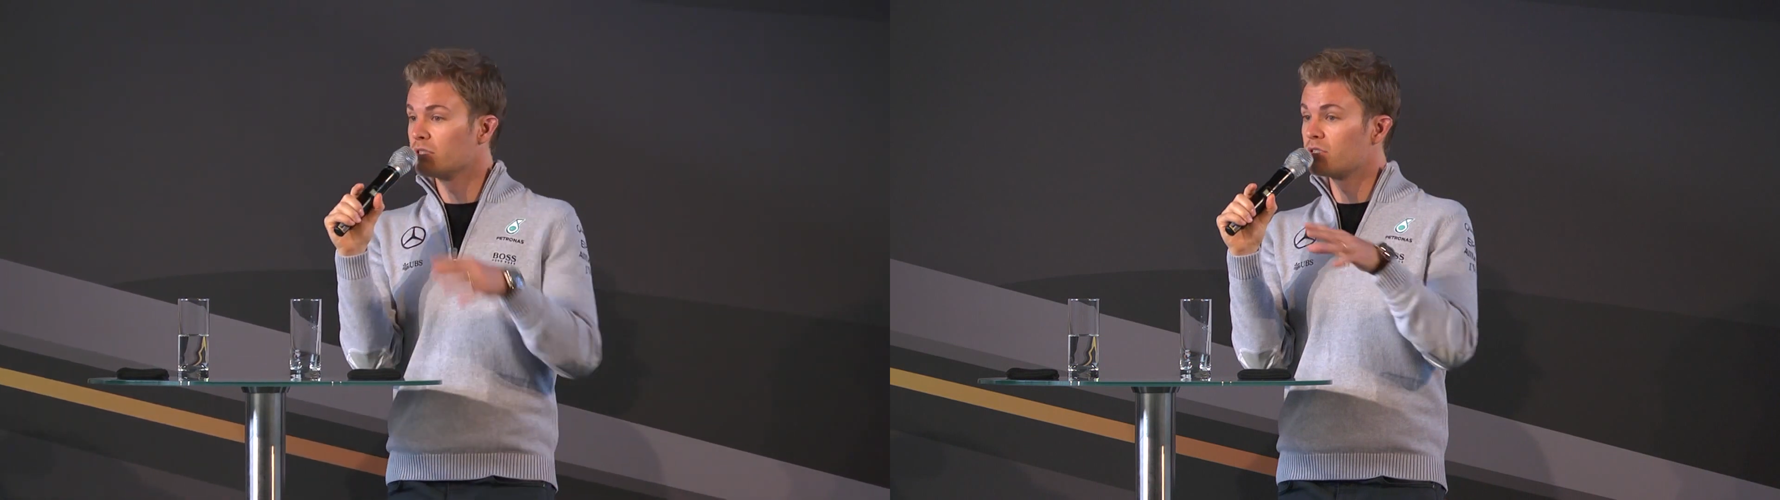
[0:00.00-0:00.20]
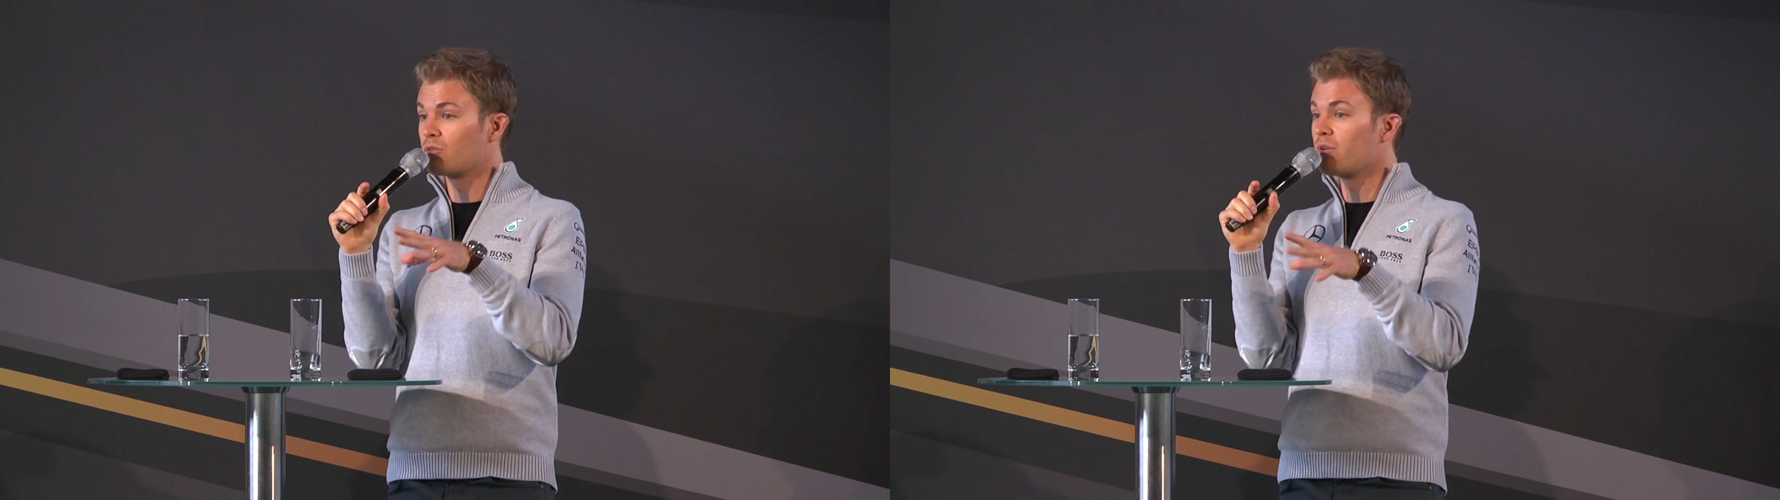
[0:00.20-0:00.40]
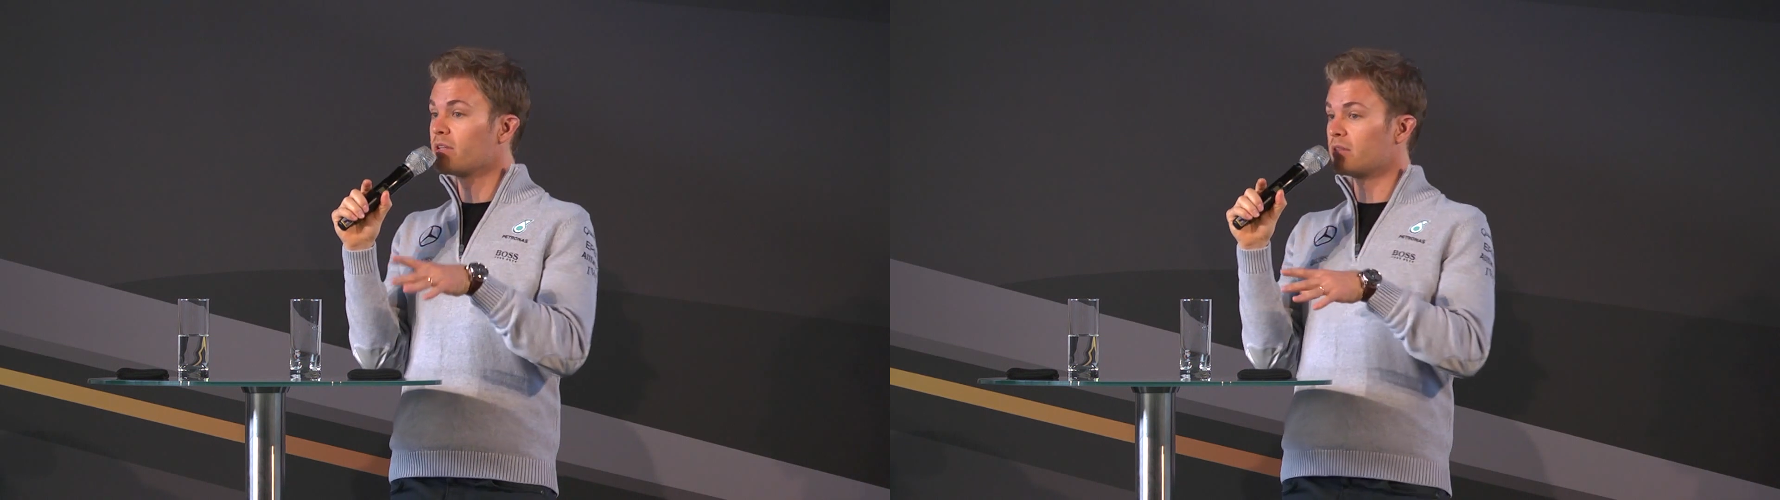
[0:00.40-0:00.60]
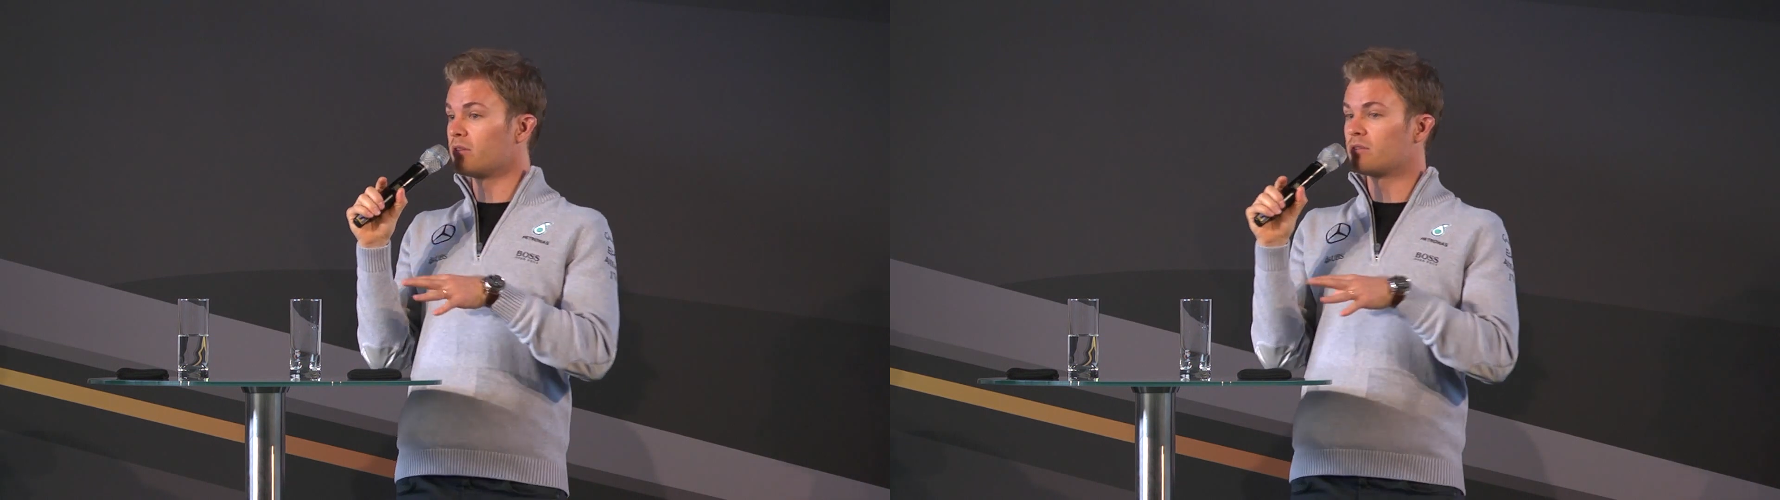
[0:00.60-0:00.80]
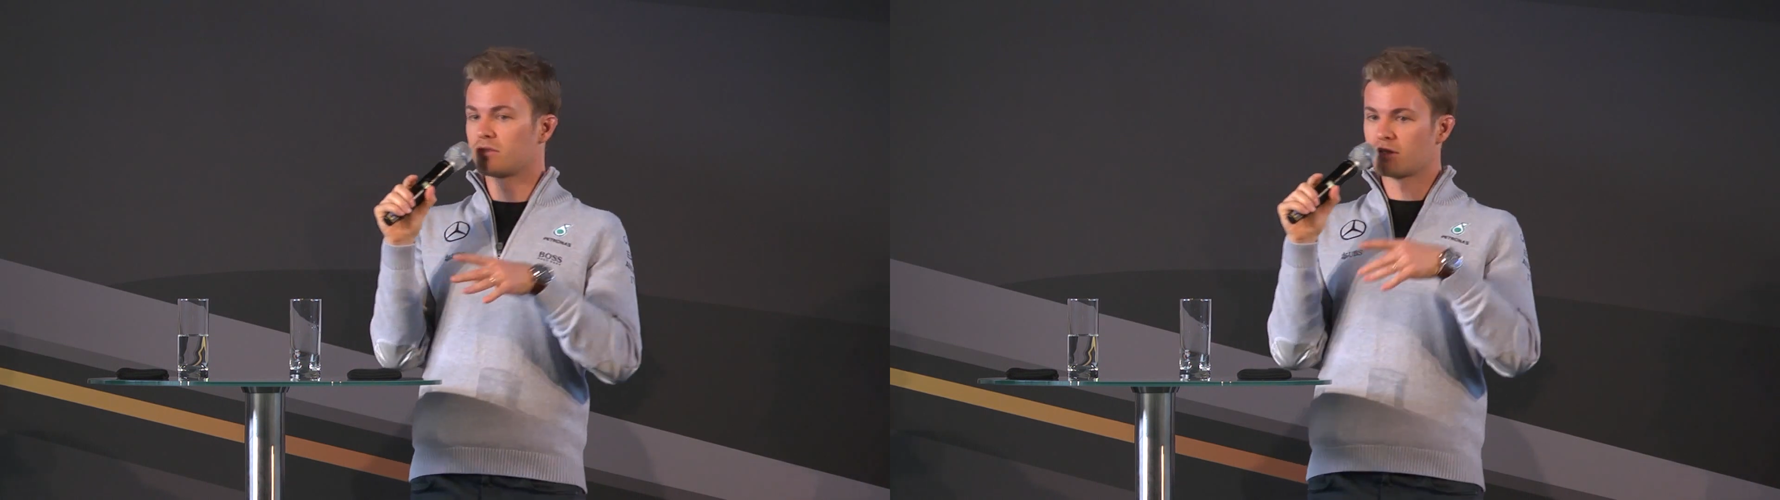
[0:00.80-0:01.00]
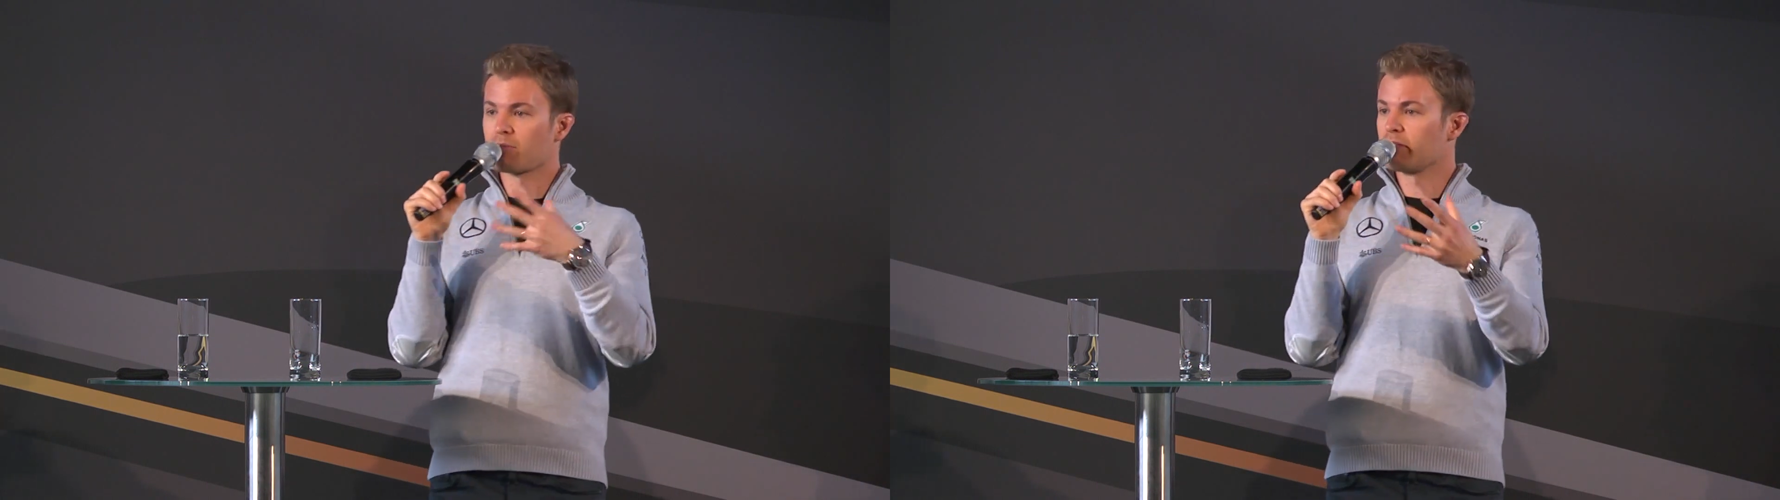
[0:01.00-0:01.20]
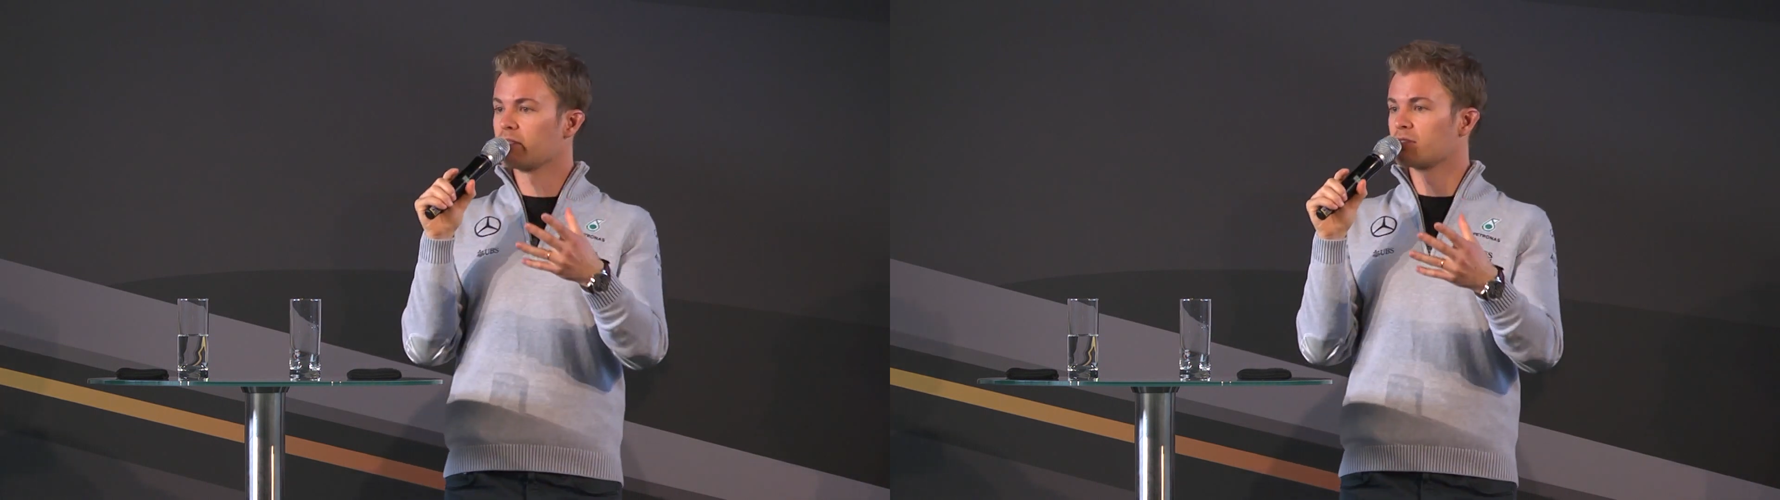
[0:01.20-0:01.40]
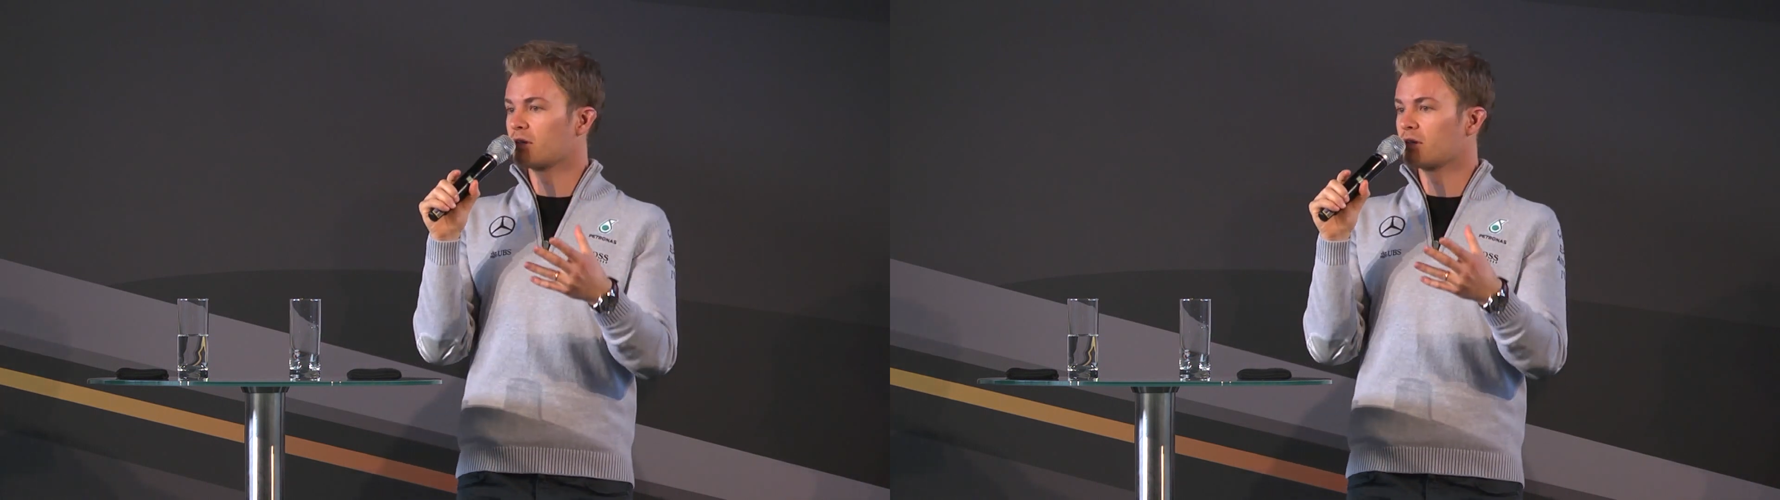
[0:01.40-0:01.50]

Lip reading: disagree that there's some things